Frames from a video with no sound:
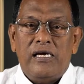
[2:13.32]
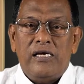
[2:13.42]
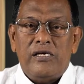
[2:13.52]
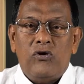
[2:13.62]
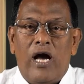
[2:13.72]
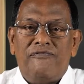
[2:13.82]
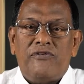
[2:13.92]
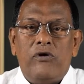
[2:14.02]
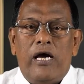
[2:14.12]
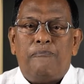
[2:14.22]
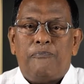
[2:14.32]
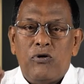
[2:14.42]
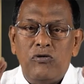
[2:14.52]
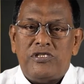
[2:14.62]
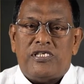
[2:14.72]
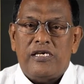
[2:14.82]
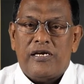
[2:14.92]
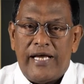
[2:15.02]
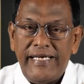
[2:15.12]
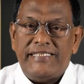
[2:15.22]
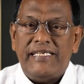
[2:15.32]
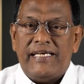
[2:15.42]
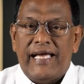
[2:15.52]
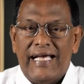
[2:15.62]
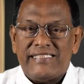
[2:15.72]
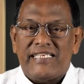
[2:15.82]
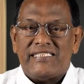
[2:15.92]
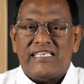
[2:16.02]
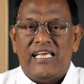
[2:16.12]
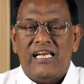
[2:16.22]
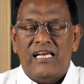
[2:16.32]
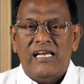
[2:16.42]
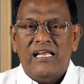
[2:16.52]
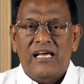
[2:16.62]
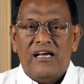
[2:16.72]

you have to approach writing as a skill